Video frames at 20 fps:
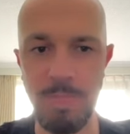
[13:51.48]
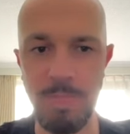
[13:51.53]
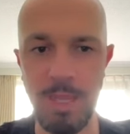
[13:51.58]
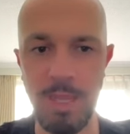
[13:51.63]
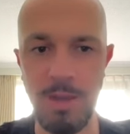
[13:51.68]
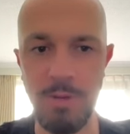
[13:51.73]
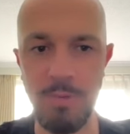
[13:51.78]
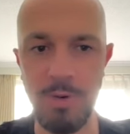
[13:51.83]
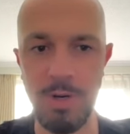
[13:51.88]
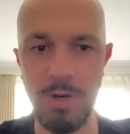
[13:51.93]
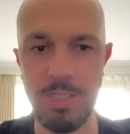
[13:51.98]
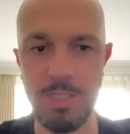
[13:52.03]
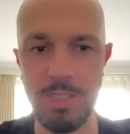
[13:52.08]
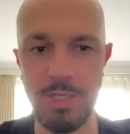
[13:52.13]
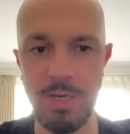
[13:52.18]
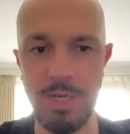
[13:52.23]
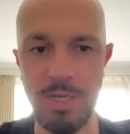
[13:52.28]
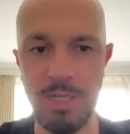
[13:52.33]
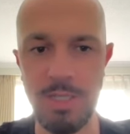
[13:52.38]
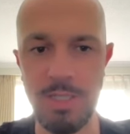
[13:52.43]
yeah, we're
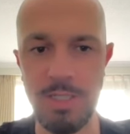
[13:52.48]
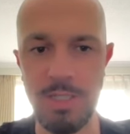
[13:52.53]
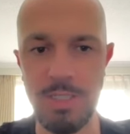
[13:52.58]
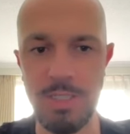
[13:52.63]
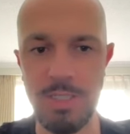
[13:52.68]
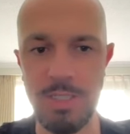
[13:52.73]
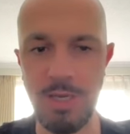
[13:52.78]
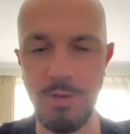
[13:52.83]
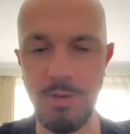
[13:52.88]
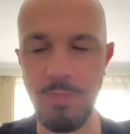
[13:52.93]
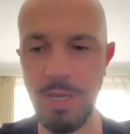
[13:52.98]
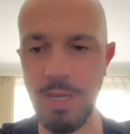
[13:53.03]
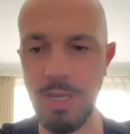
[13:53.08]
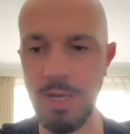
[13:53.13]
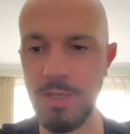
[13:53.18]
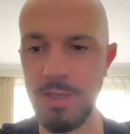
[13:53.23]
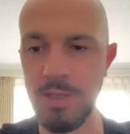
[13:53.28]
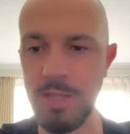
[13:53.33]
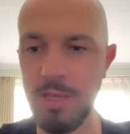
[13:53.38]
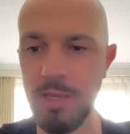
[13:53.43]
excited that she's coming in.
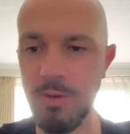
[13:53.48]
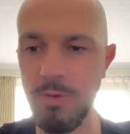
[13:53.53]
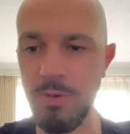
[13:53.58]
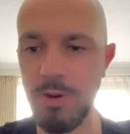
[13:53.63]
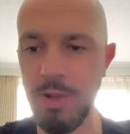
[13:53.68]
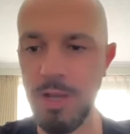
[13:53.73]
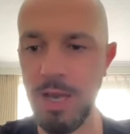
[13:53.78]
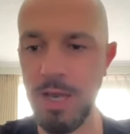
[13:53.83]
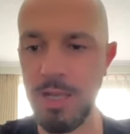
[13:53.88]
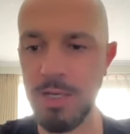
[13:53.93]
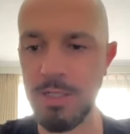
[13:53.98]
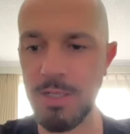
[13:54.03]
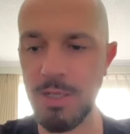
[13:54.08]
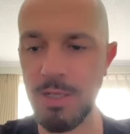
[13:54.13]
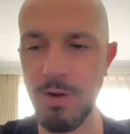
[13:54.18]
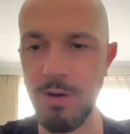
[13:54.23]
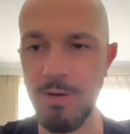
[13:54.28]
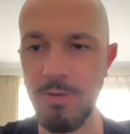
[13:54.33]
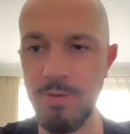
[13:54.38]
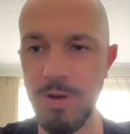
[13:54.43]
I think it will add a
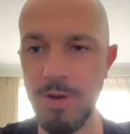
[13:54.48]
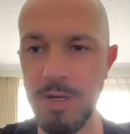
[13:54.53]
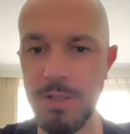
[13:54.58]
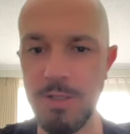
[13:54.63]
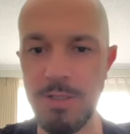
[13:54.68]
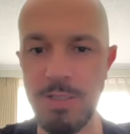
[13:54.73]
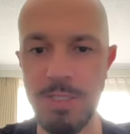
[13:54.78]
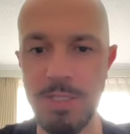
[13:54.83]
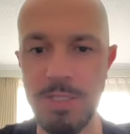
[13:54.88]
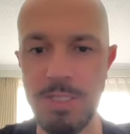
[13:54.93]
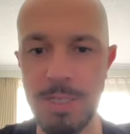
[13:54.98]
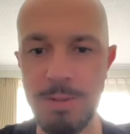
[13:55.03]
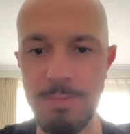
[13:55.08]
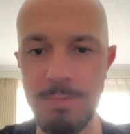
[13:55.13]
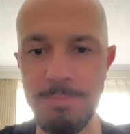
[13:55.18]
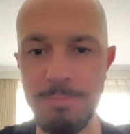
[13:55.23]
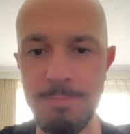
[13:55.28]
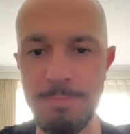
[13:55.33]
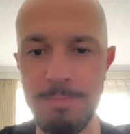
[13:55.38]
lot of value to the team.